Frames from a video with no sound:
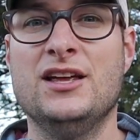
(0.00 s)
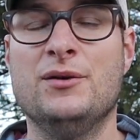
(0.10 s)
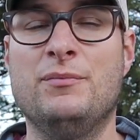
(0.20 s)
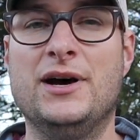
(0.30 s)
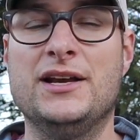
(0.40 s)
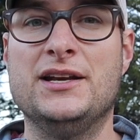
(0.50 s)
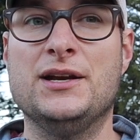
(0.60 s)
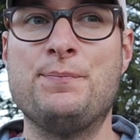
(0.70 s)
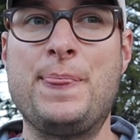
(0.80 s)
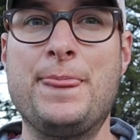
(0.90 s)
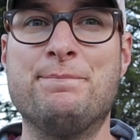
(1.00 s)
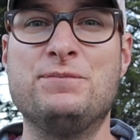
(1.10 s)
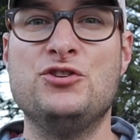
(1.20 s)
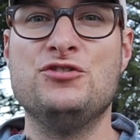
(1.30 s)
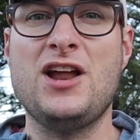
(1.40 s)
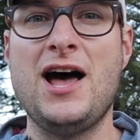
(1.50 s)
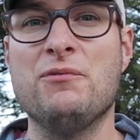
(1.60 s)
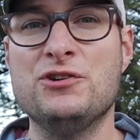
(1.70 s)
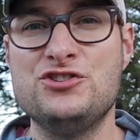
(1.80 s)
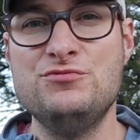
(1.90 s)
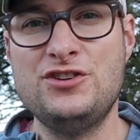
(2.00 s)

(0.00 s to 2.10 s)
But what you